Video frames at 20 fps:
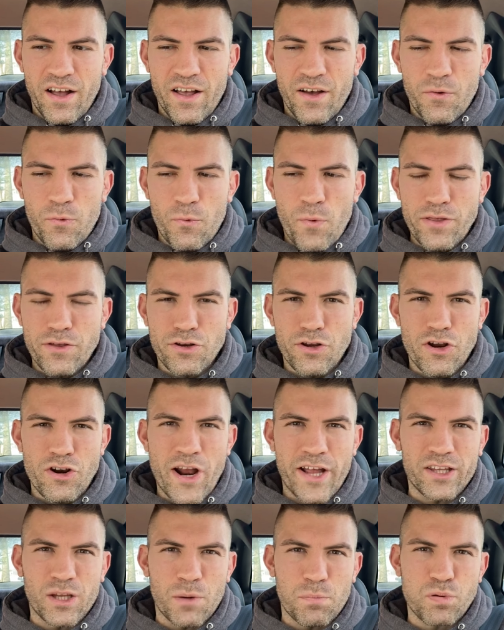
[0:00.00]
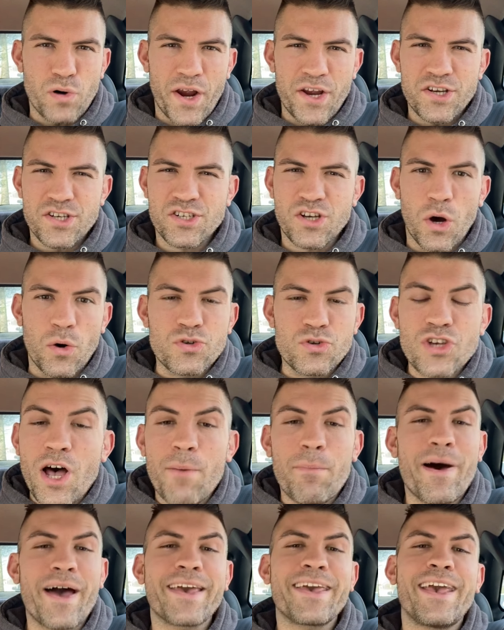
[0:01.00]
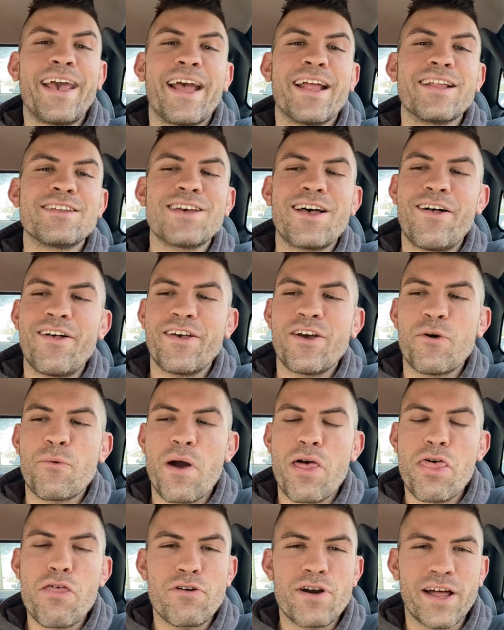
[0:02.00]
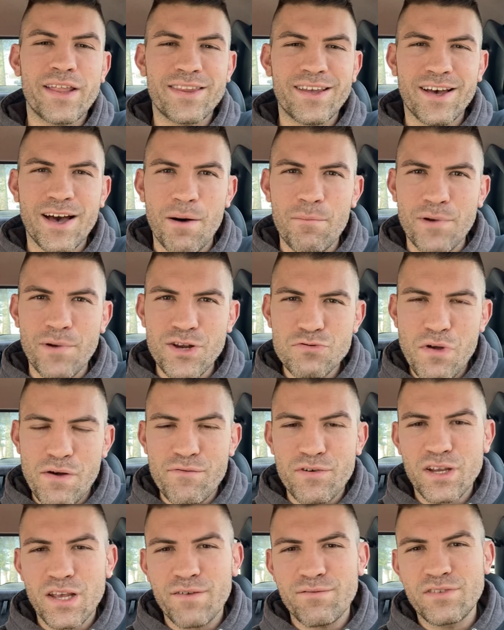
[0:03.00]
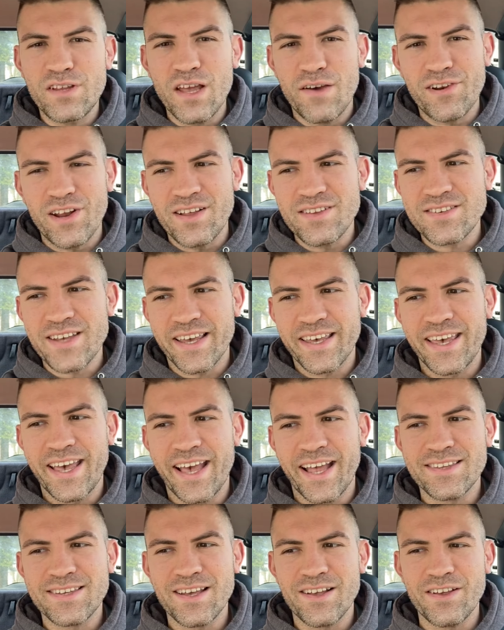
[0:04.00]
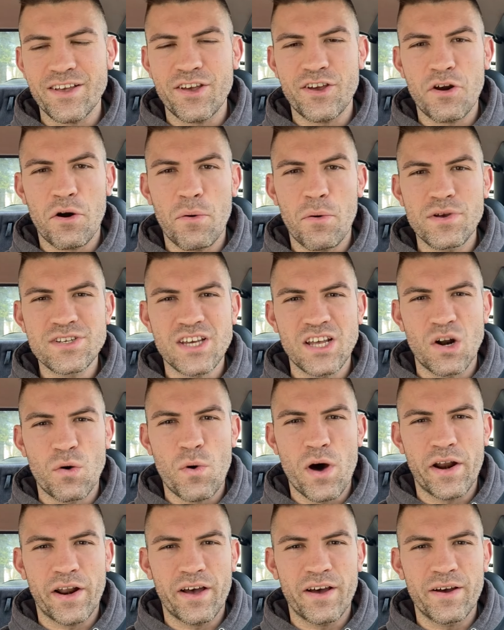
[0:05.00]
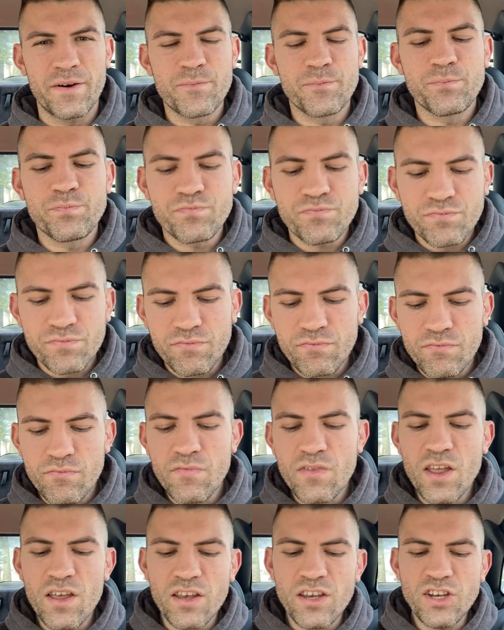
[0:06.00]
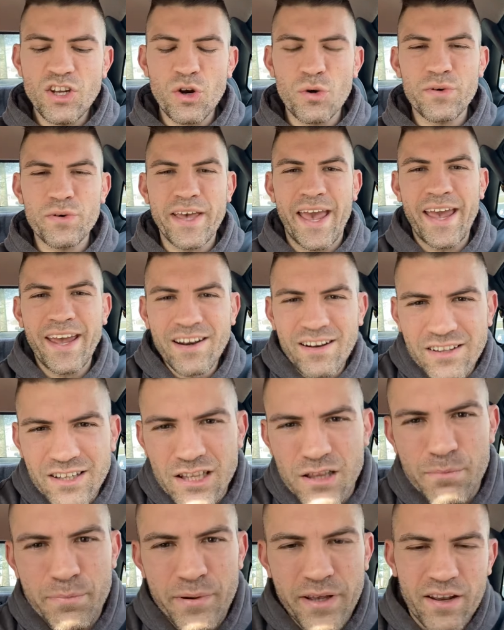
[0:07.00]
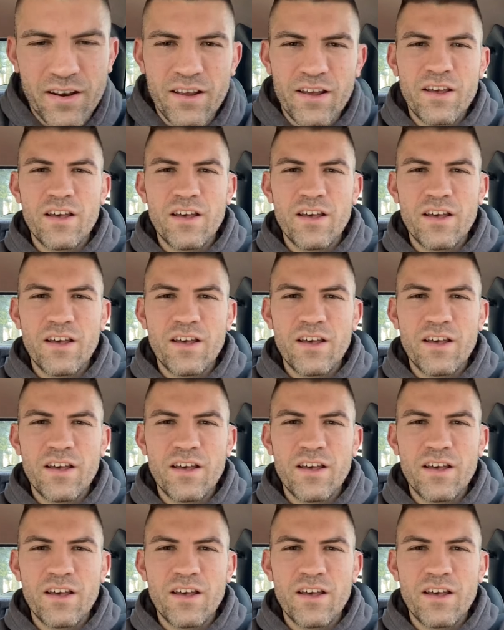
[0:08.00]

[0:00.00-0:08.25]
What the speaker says: whether or not the price goes up, I can't tell you. Whether or not the companies will ever give dividends, I can't tell you. You're always going to want to, gain a little bit.